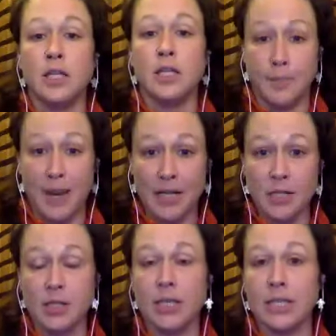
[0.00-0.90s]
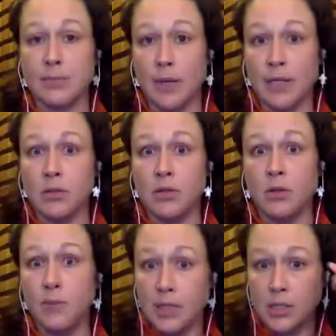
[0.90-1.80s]
Spect, like
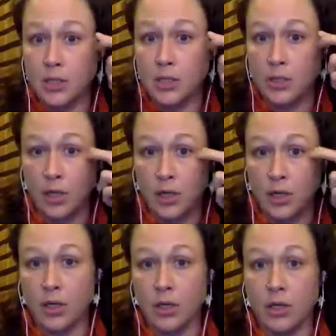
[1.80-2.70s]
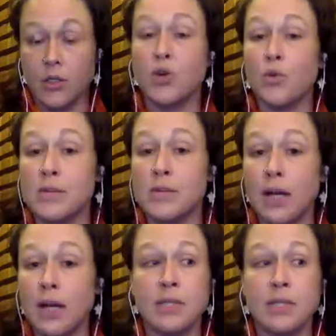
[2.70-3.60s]
spectacle, means to look. So
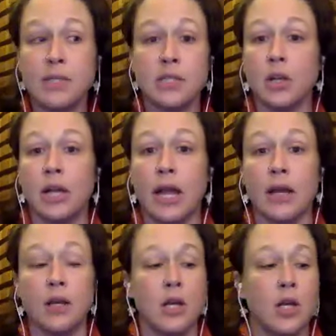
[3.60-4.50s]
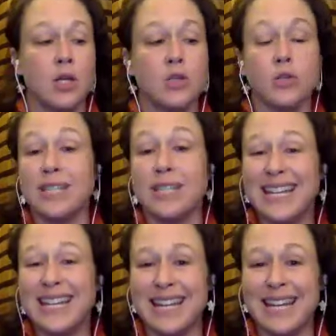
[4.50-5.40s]
respect means to look again. So
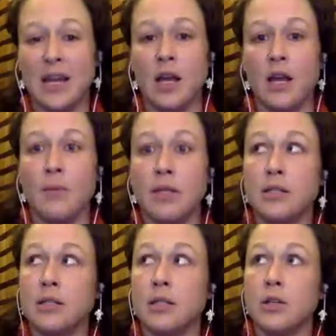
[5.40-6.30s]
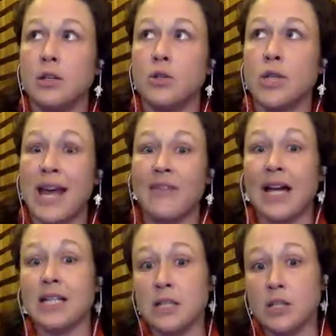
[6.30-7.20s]
dignity means to
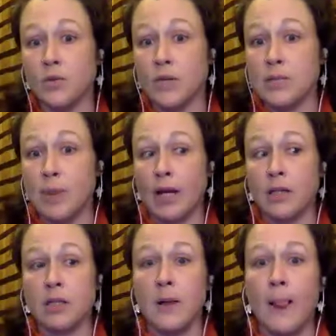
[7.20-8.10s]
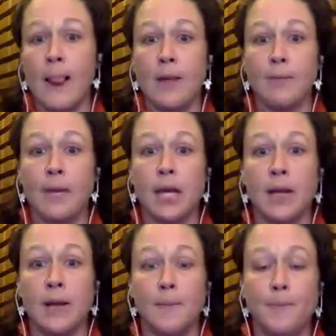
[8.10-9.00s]
have access to respect,
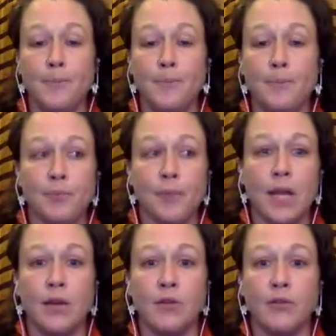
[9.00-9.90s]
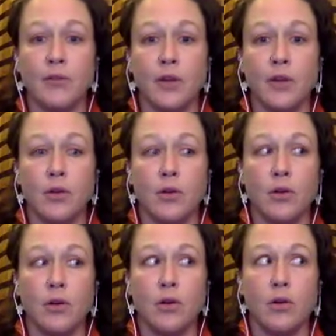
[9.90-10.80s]
meaning if
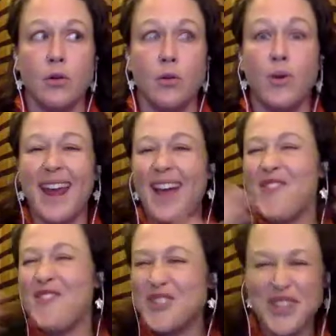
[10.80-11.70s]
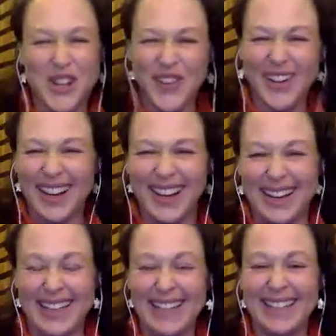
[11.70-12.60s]
whatever's going
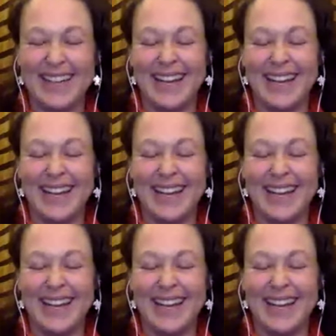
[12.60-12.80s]
on,